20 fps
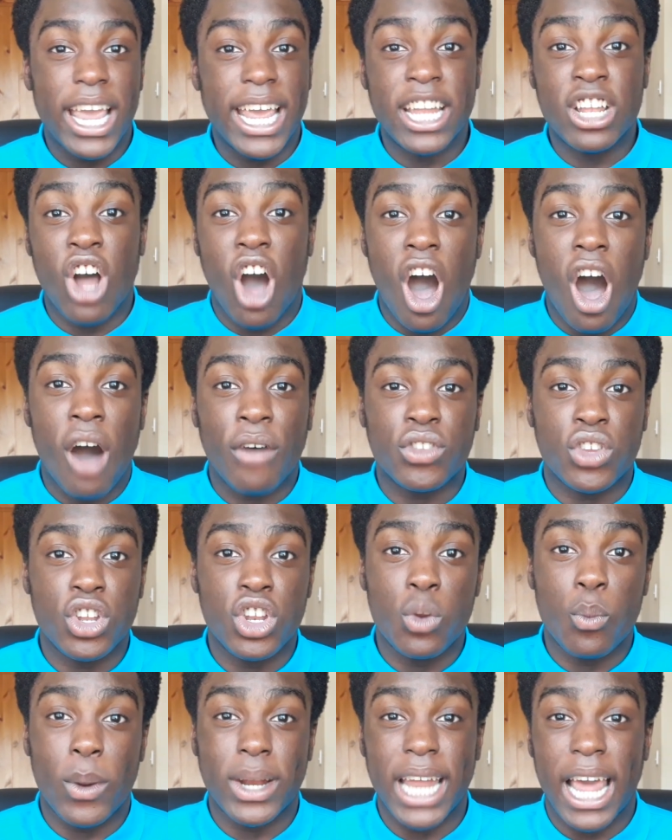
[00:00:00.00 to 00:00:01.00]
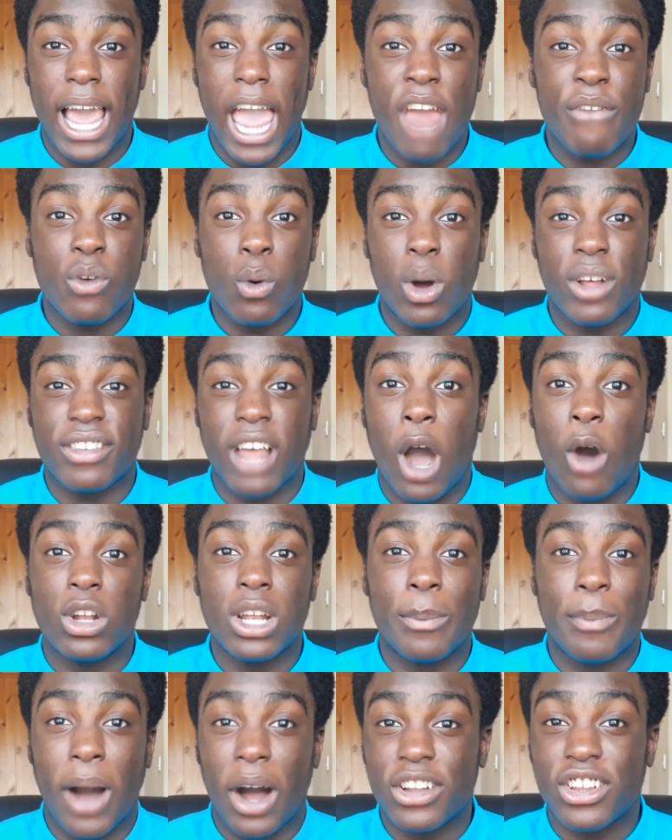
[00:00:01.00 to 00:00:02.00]
in the afternoon when everyone's out
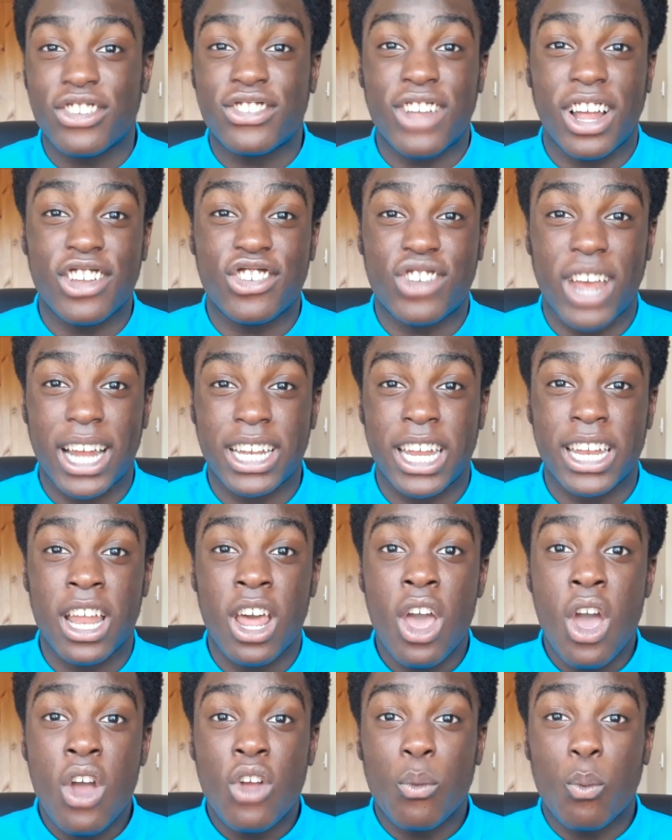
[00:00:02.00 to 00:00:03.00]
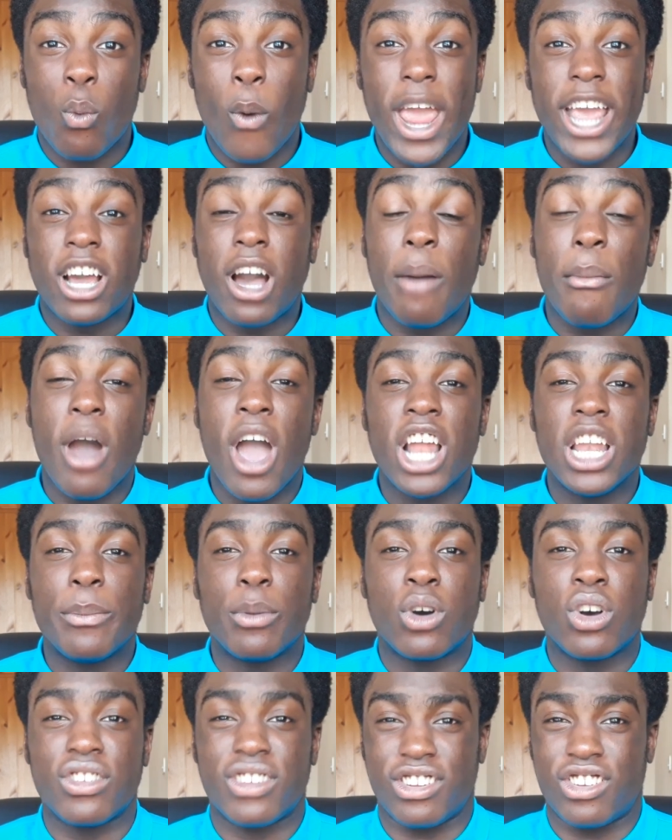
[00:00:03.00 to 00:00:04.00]
and about, the sun's shining. Wake up early,
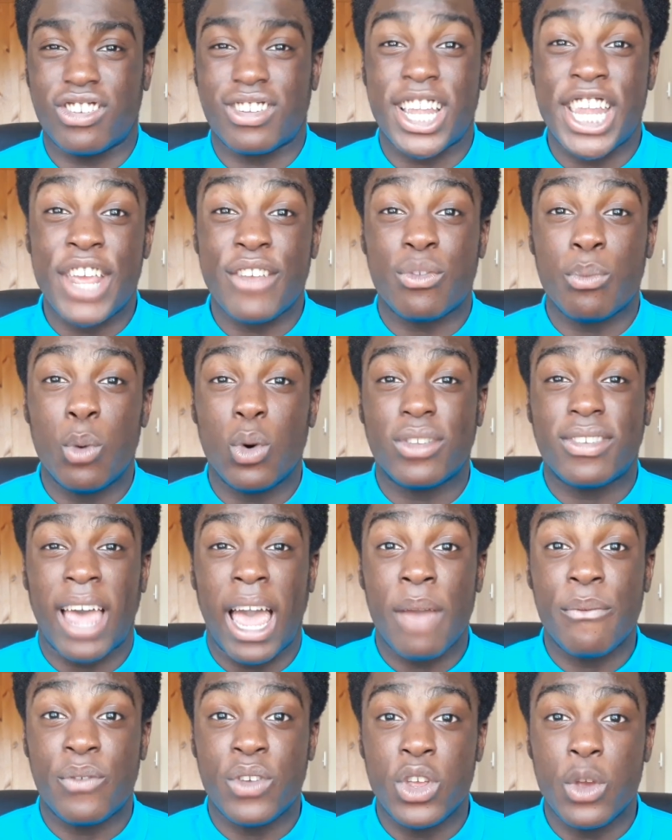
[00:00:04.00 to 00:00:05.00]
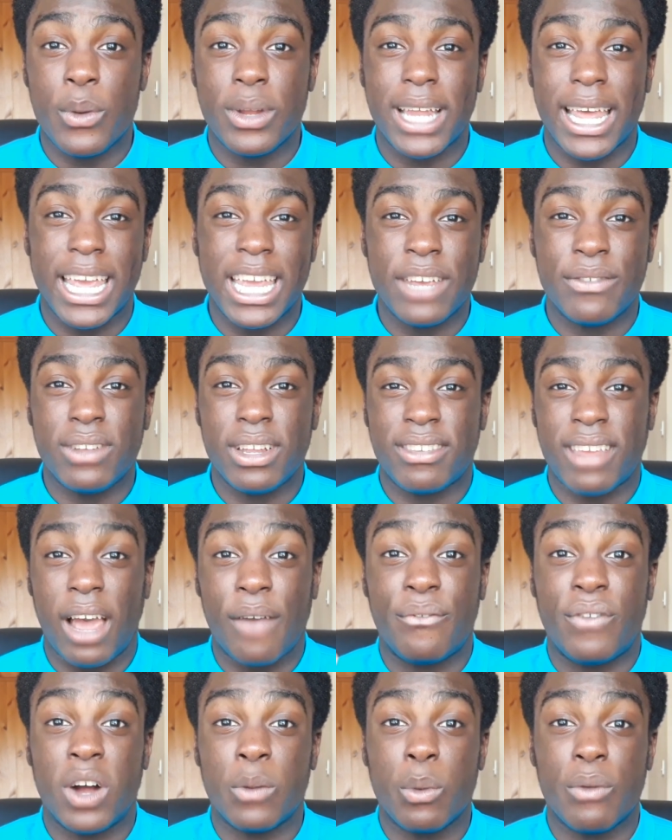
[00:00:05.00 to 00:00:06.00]
because it just leaves more time for you in the evening to
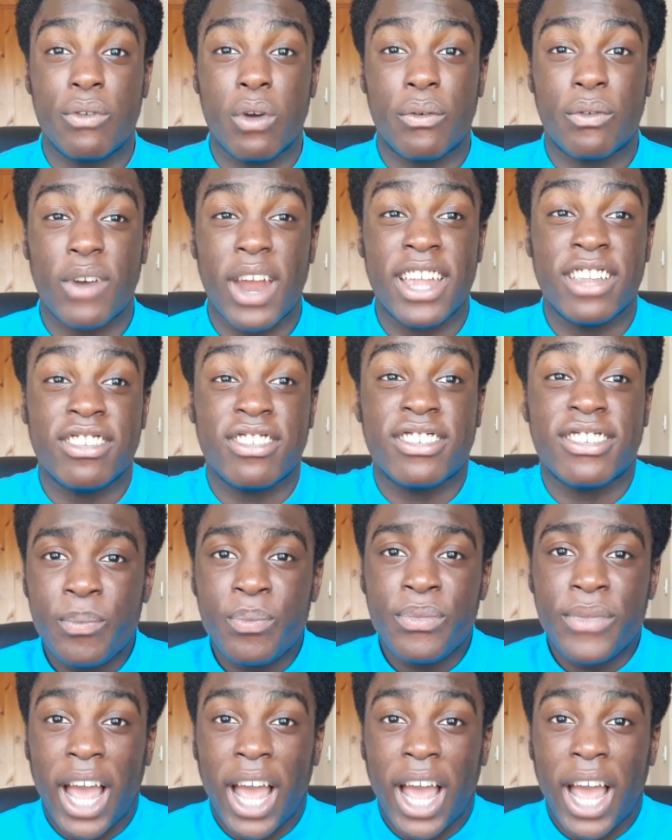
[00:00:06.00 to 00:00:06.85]
have fun with your friends.